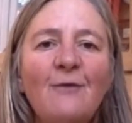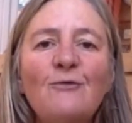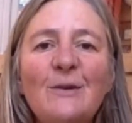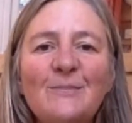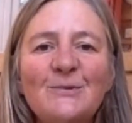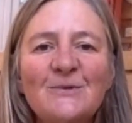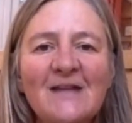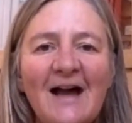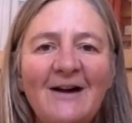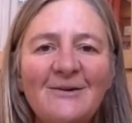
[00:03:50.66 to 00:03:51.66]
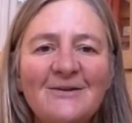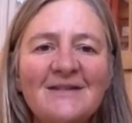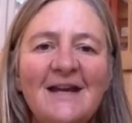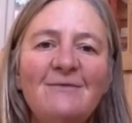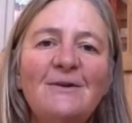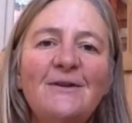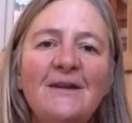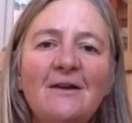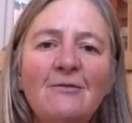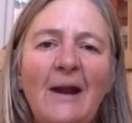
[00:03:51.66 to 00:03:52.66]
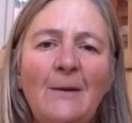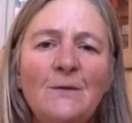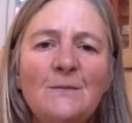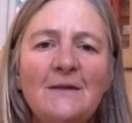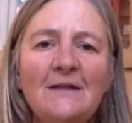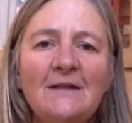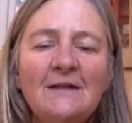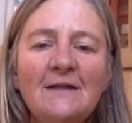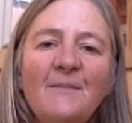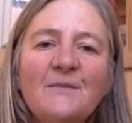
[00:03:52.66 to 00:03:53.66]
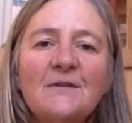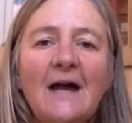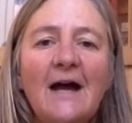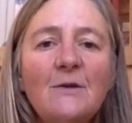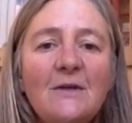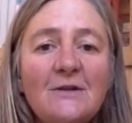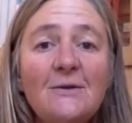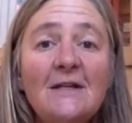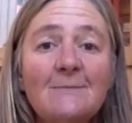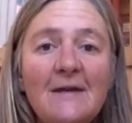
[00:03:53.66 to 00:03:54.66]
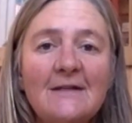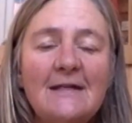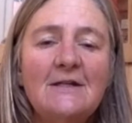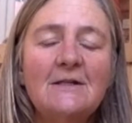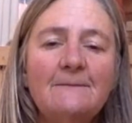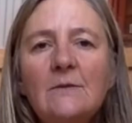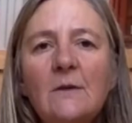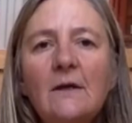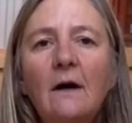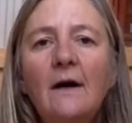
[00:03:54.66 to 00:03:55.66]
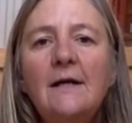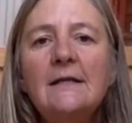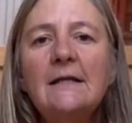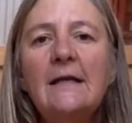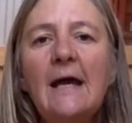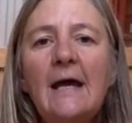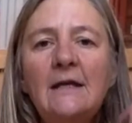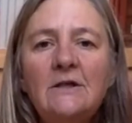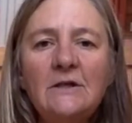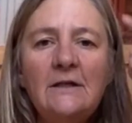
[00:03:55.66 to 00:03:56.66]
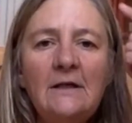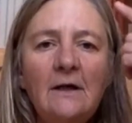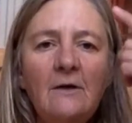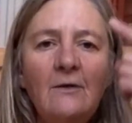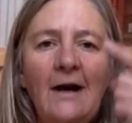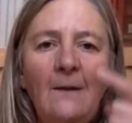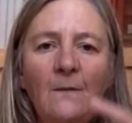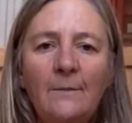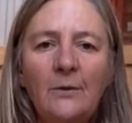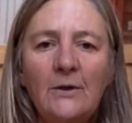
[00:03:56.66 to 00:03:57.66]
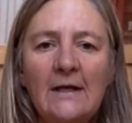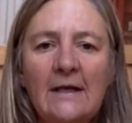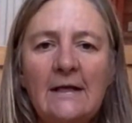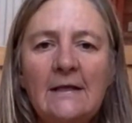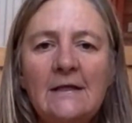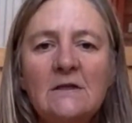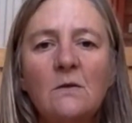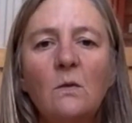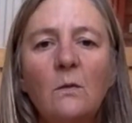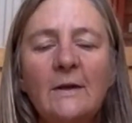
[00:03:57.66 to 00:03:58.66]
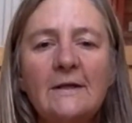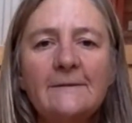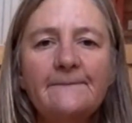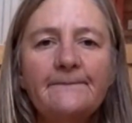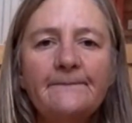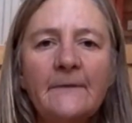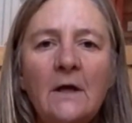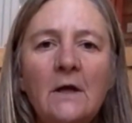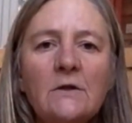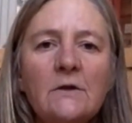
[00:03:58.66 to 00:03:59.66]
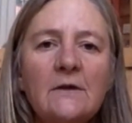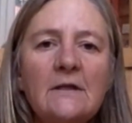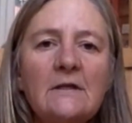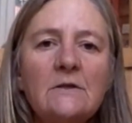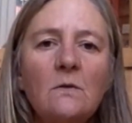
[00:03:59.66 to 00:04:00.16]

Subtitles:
ripples out to everything around me. So how do we do this meditation? We're guiding the energy around the body in this orbit. So this